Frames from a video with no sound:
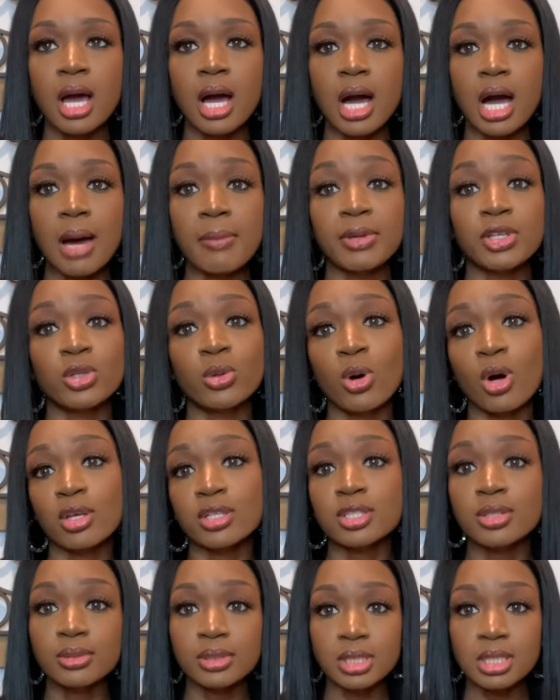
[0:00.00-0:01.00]
Um, and you'll
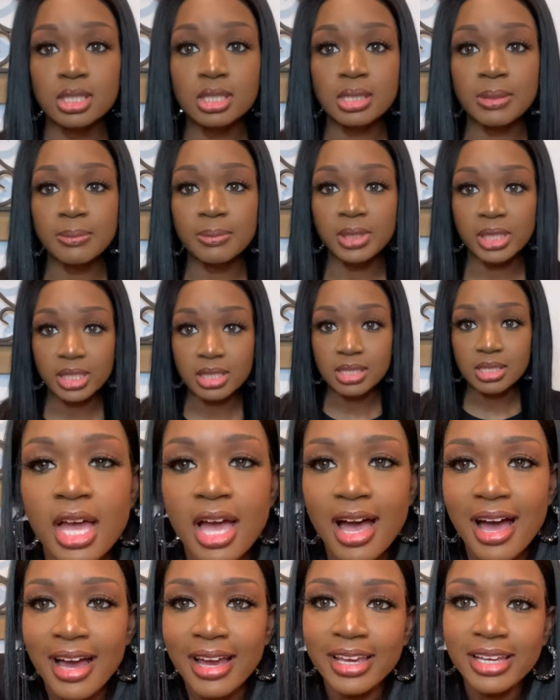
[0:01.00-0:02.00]
also need some
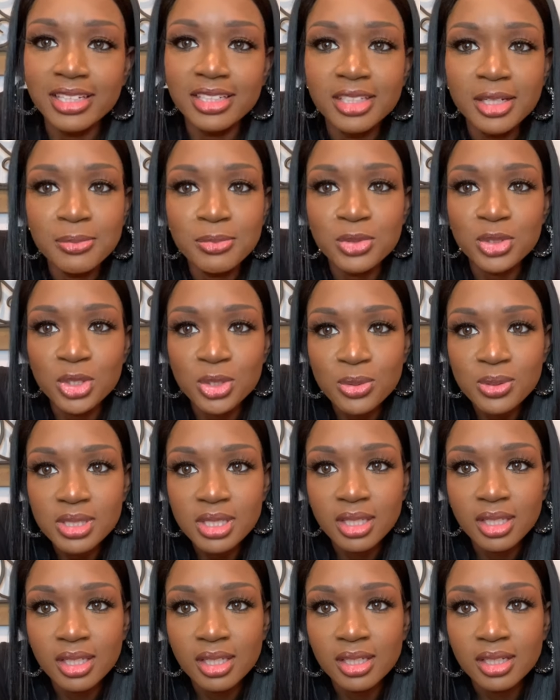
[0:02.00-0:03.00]
pins. I ended up
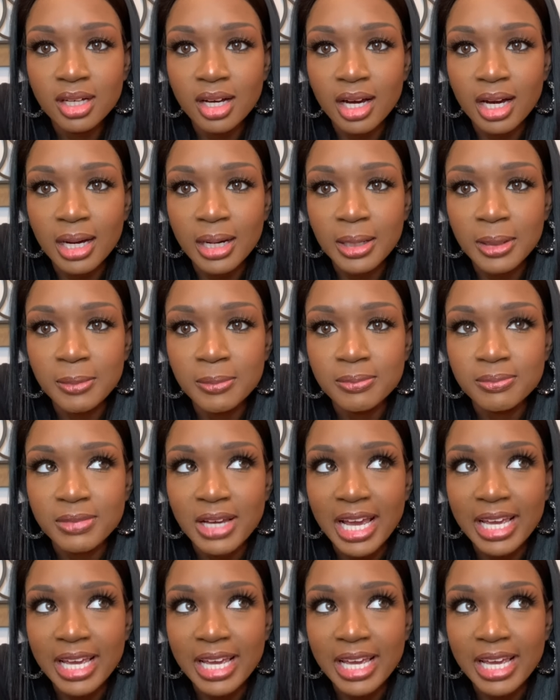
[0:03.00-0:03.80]
using um,